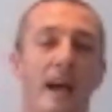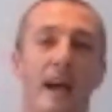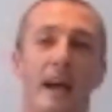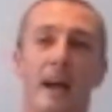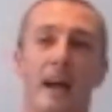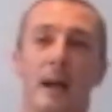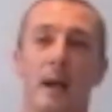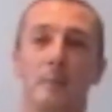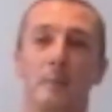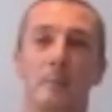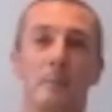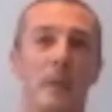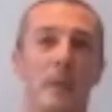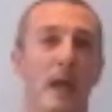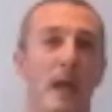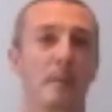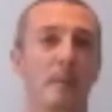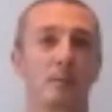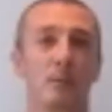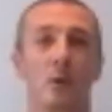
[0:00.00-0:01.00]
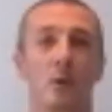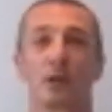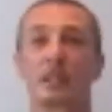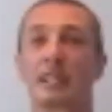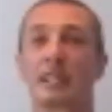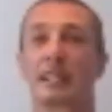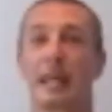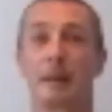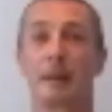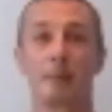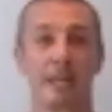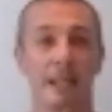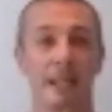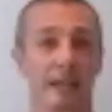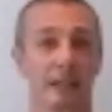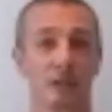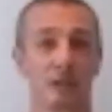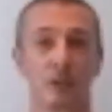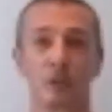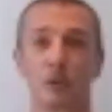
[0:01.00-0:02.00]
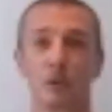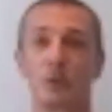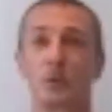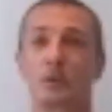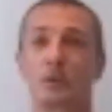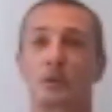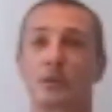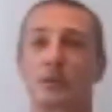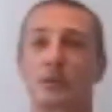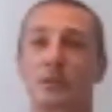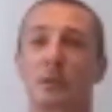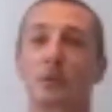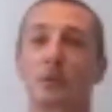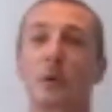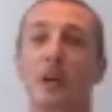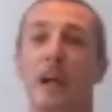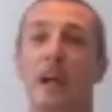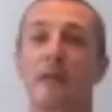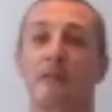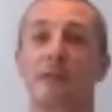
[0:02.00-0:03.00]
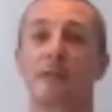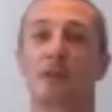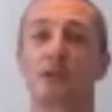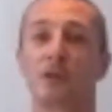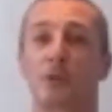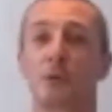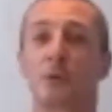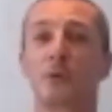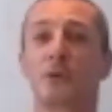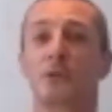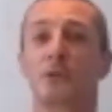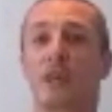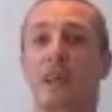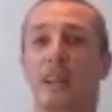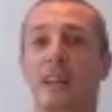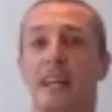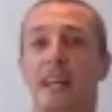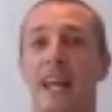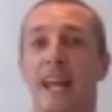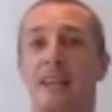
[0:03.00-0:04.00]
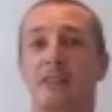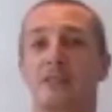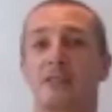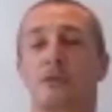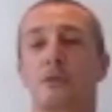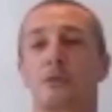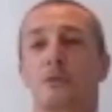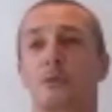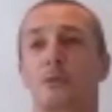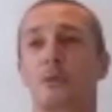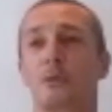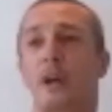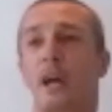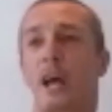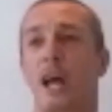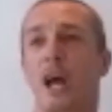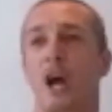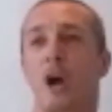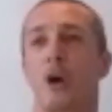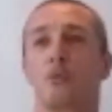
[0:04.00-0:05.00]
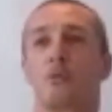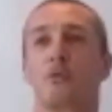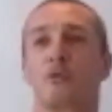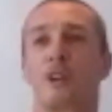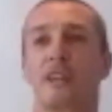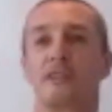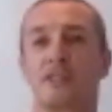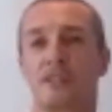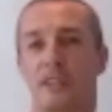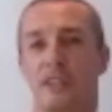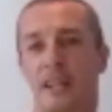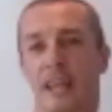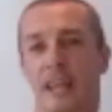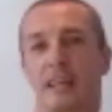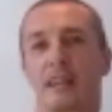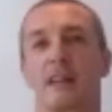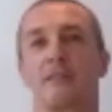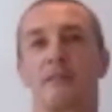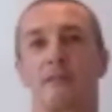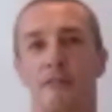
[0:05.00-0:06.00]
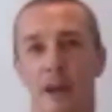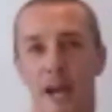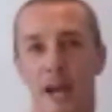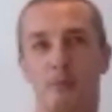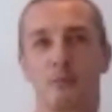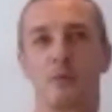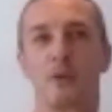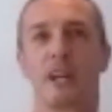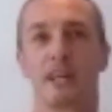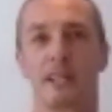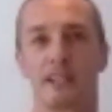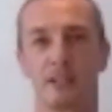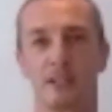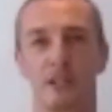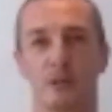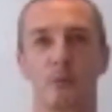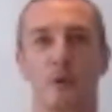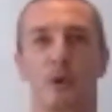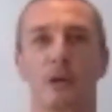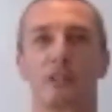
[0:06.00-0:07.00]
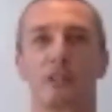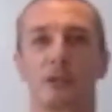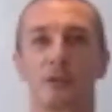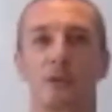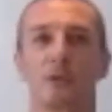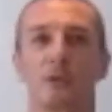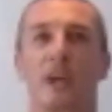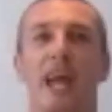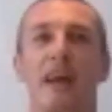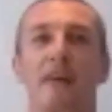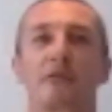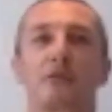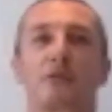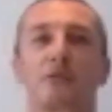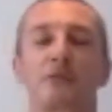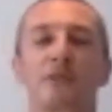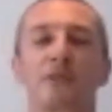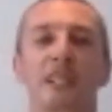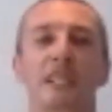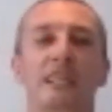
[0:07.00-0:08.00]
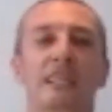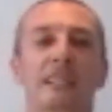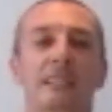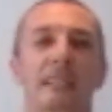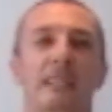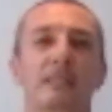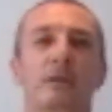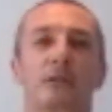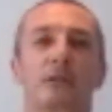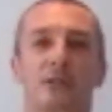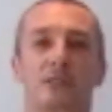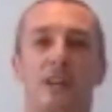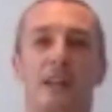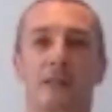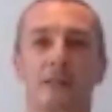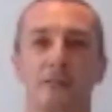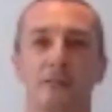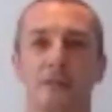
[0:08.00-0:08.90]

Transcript: I'm not claiming any truths. You have the truths and it has to resonate and vibrate in your body, so you have to feel it in yourself.